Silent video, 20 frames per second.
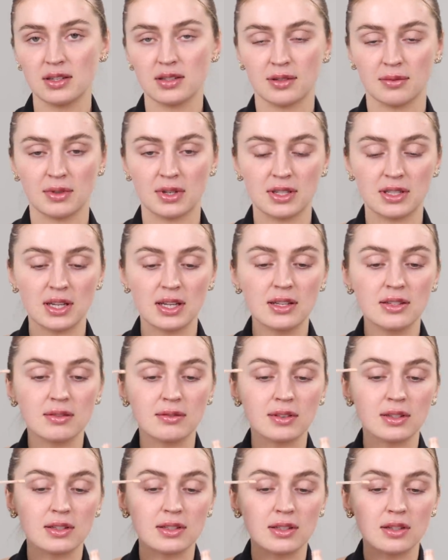So I'm gonna take
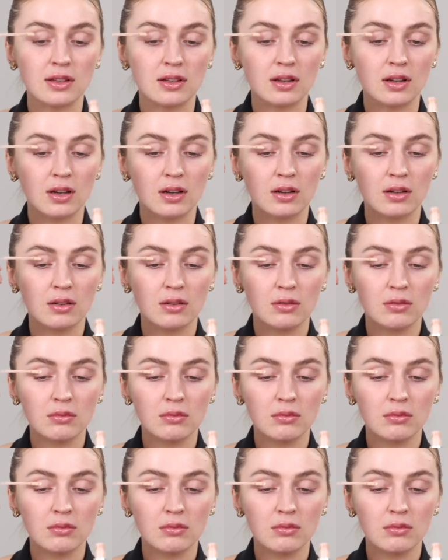some concealer,